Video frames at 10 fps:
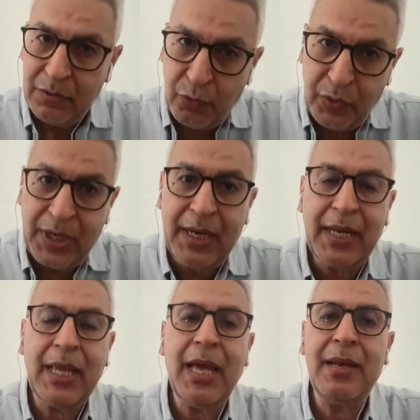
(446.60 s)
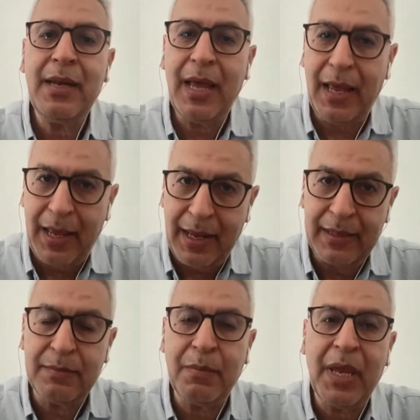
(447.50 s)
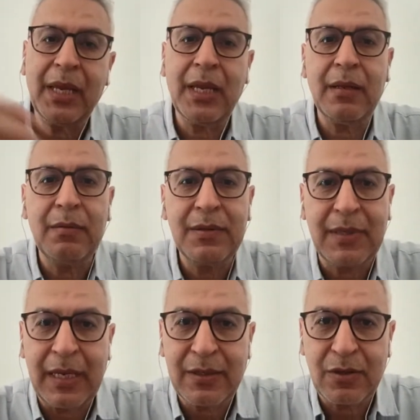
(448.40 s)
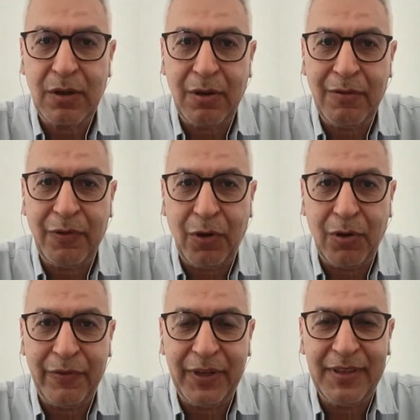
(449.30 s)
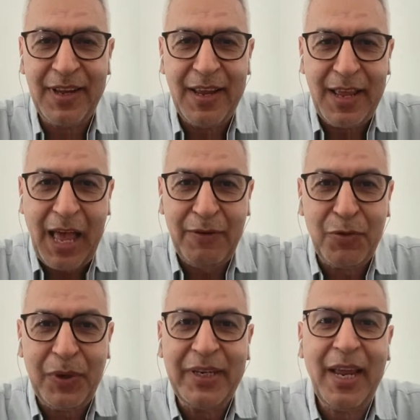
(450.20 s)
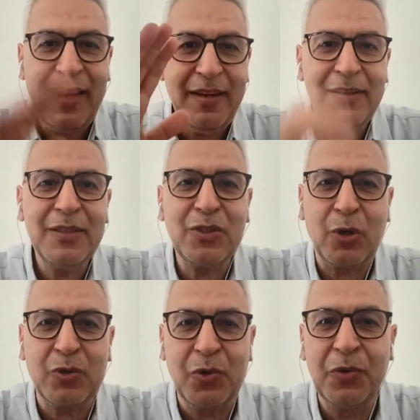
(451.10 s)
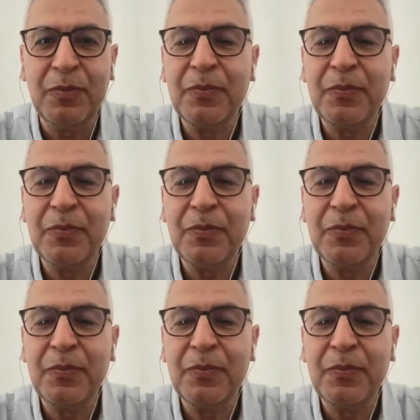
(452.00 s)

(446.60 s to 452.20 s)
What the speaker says: read it again, and make it sense of all of it. Have a great day. Talk soon.